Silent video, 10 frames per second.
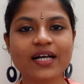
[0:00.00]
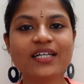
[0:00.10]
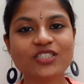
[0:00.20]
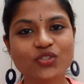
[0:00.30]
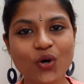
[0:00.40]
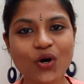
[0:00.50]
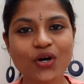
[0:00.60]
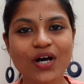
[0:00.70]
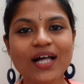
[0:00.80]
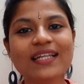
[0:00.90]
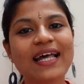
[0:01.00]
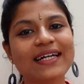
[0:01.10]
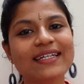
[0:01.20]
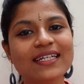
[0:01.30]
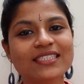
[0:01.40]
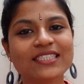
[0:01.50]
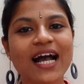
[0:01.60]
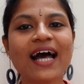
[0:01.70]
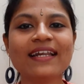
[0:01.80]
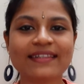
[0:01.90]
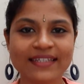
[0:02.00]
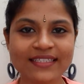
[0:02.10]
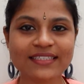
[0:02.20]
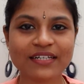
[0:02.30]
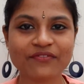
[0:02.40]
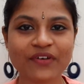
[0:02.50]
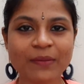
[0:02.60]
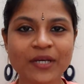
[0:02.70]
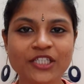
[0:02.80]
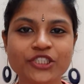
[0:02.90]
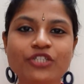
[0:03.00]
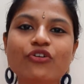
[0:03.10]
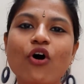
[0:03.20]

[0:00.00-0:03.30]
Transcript: So, let us share this information